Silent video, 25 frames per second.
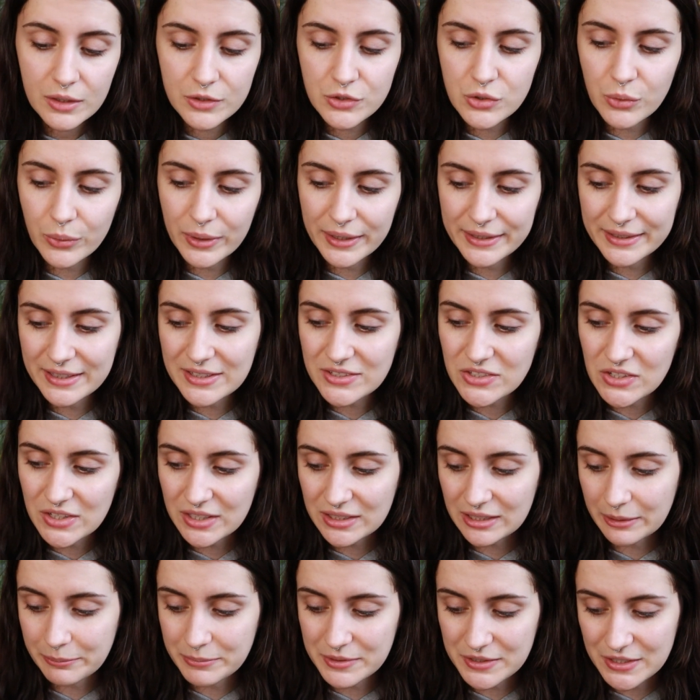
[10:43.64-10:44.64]
during this
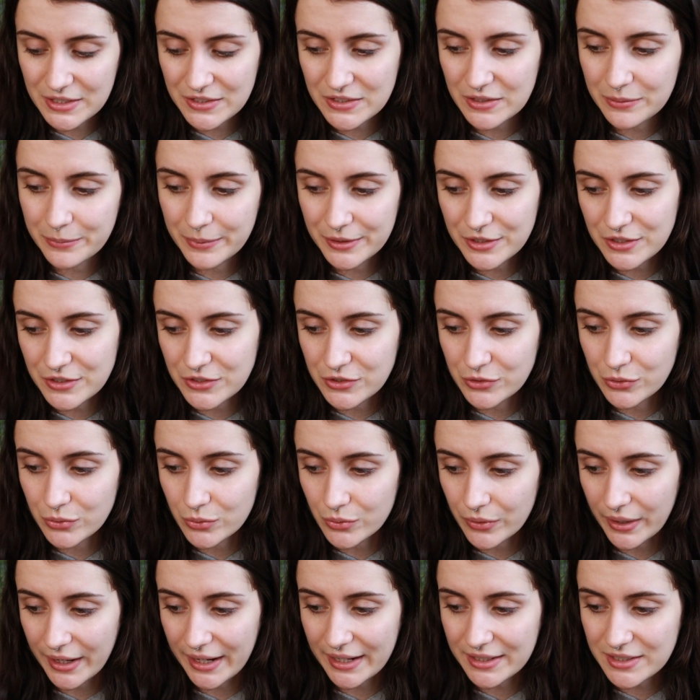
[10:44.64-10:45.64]
eclipse season, which is
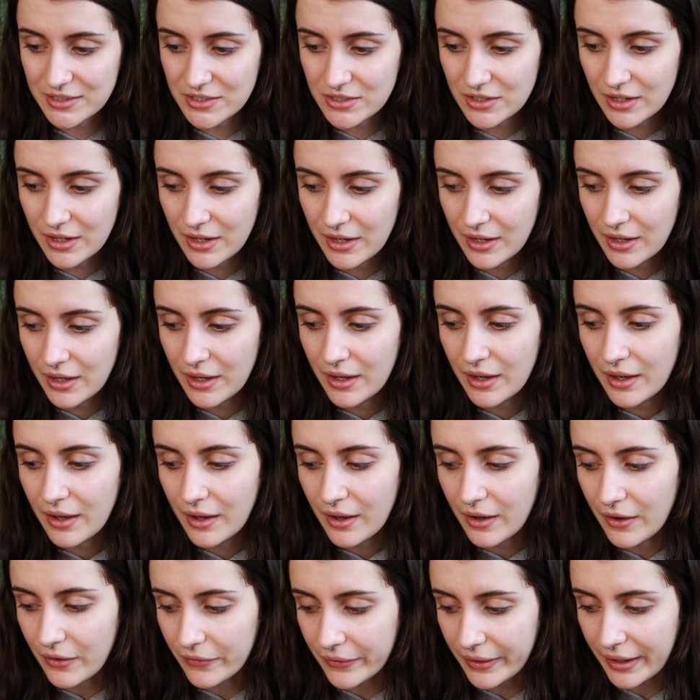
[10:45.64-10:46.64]
great.
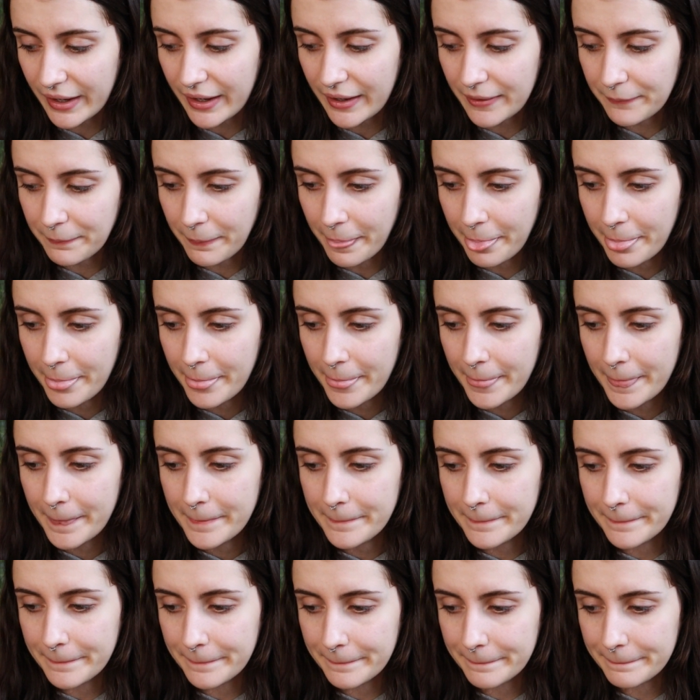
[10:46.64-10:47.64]
Okay.
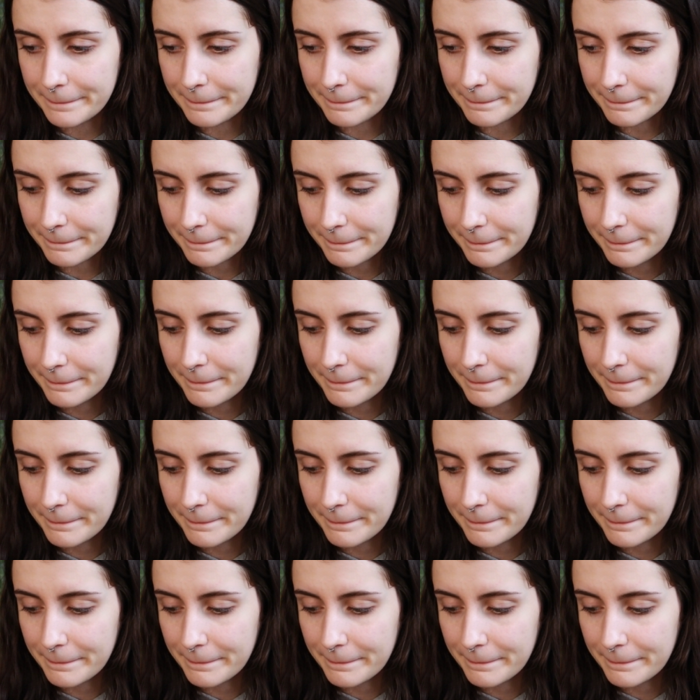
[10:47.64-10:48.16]
Mm.